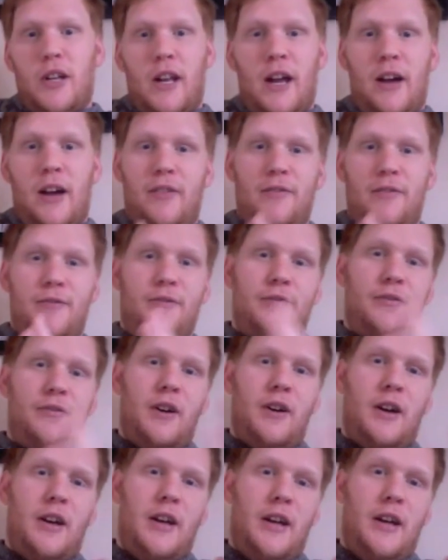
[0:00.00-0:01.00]
have
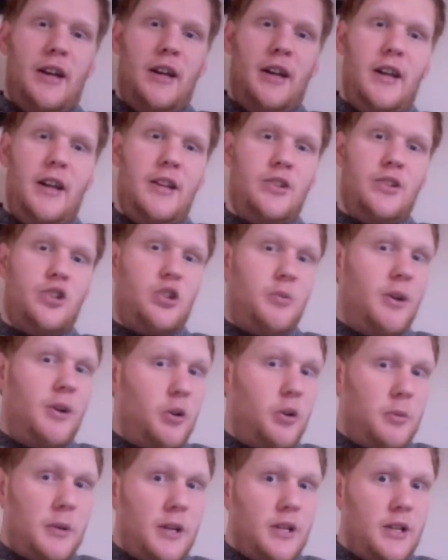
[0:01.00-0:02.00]
a
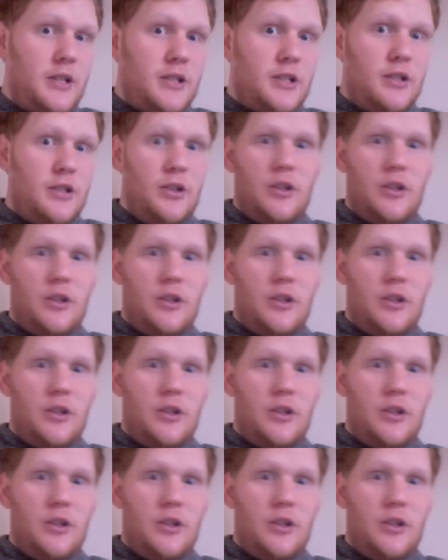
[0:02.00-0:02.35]
instrumental piece,